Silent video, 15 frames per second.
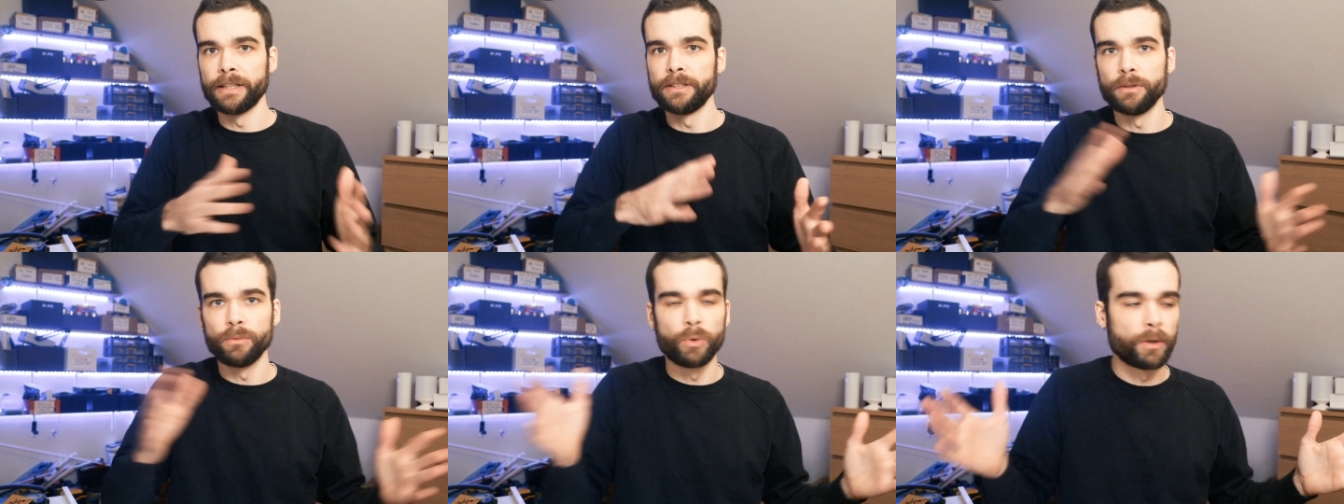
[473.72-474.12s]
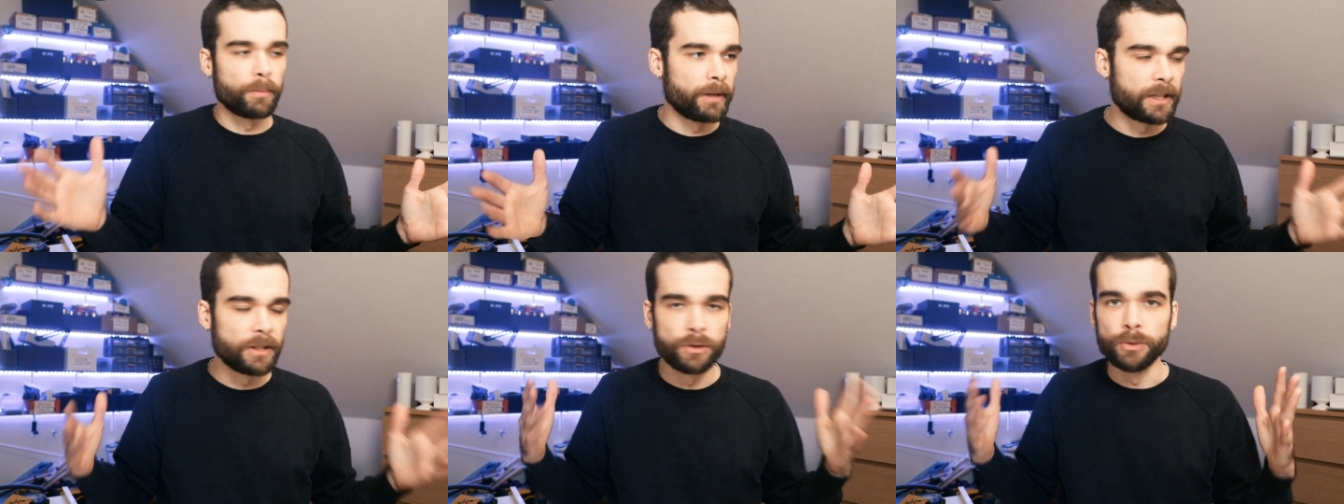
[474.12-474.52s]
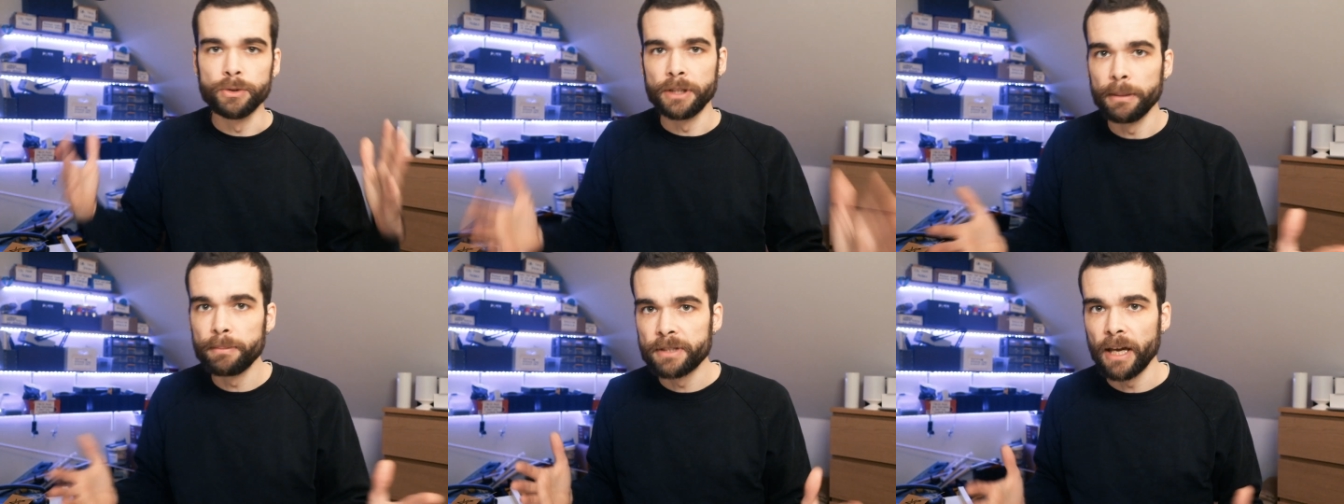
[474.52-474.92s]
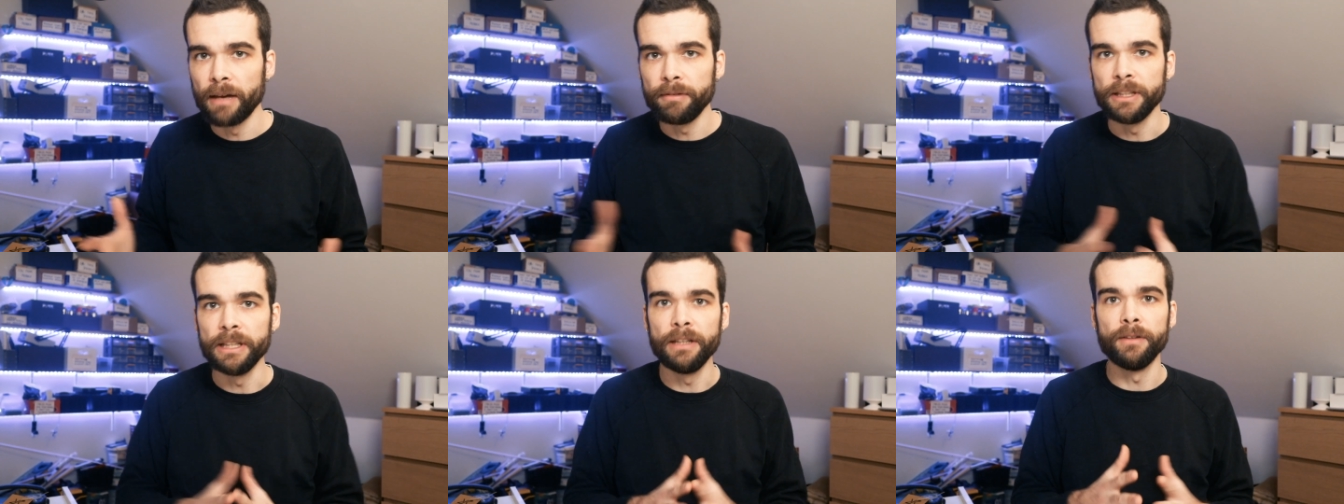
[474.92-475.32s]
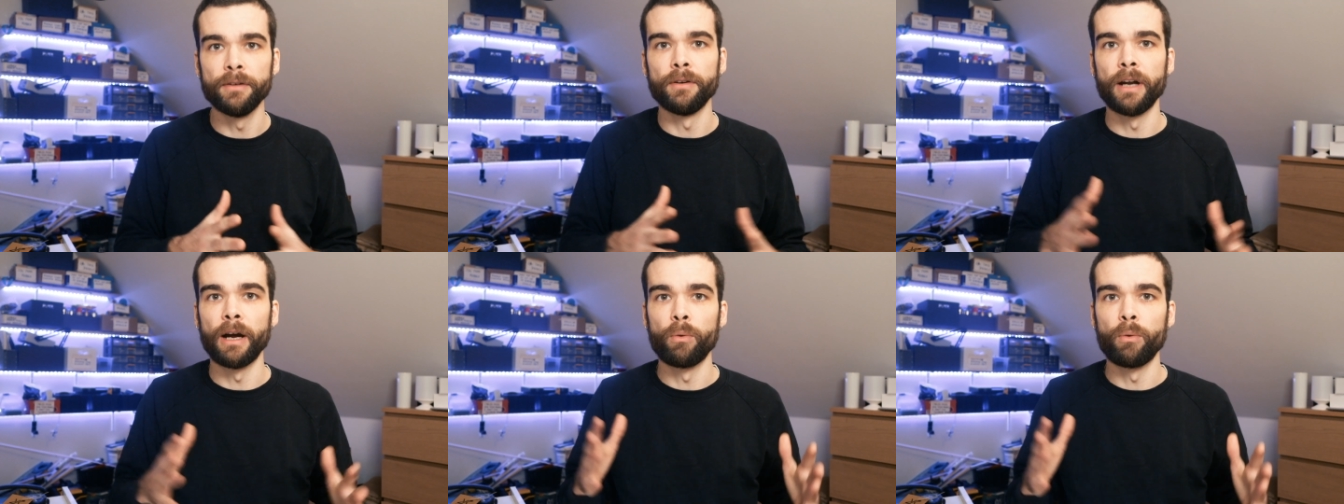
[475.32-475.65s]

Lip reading: didn't want to make it too tips heavy either.